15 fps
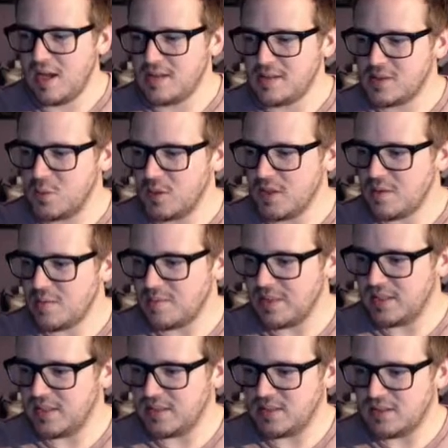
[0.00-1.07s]
So we're gonna
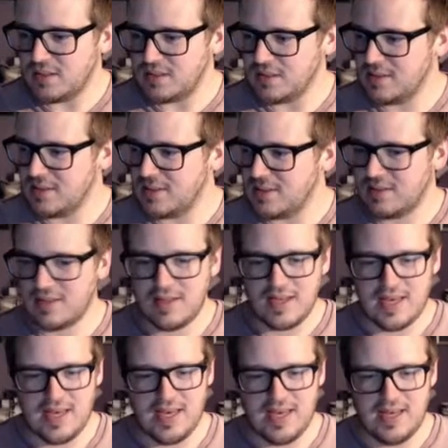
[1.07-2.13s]
build
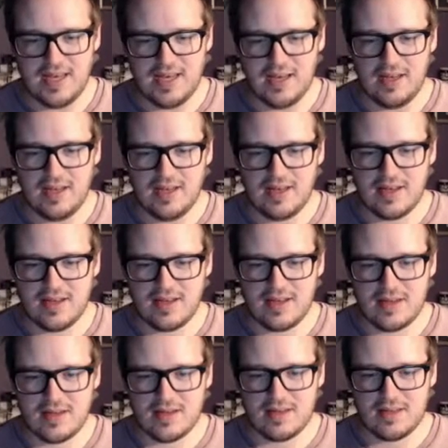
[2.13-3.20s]
a